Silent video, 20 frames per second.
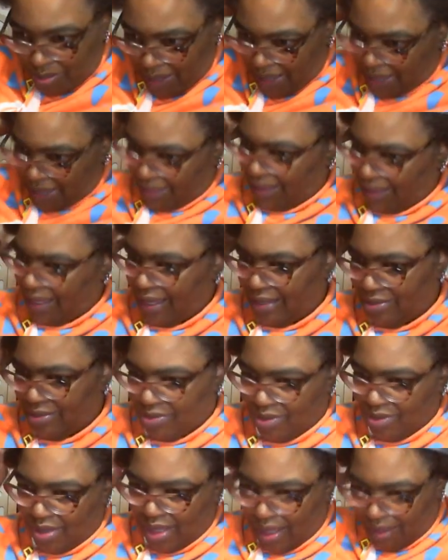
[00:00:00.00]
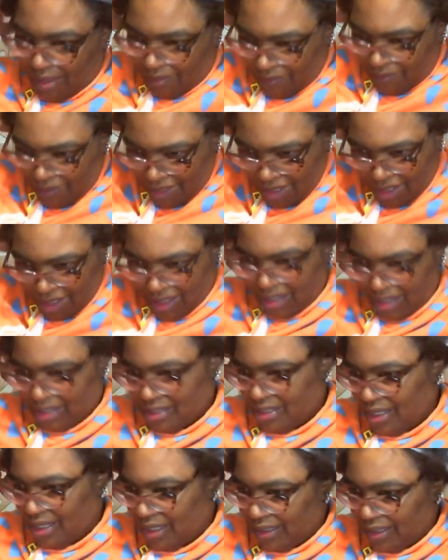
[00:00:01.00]
buy that, and you have a
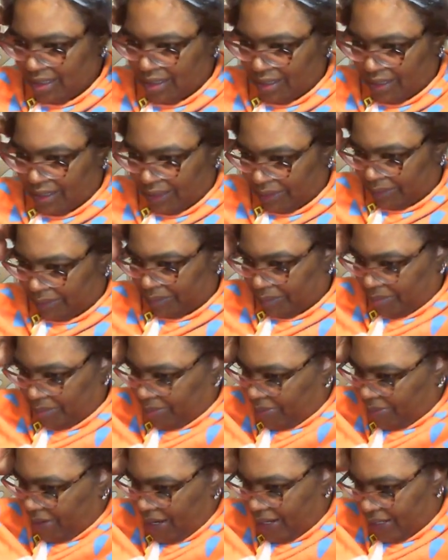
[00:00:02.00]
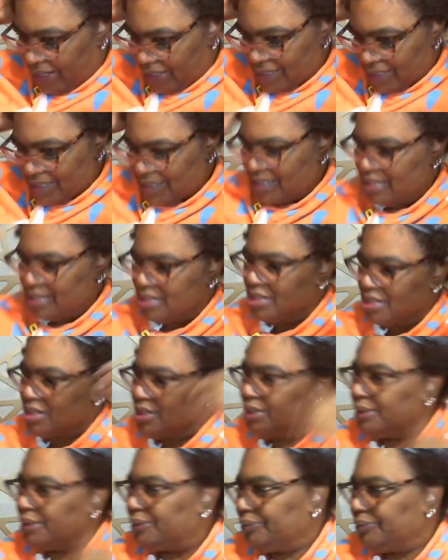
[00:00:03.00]
ton of products. And
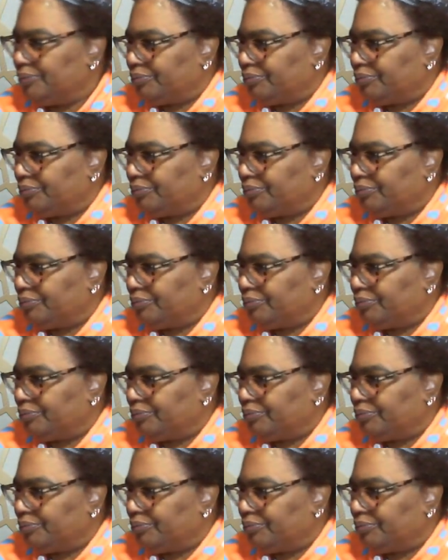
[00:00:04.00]
so,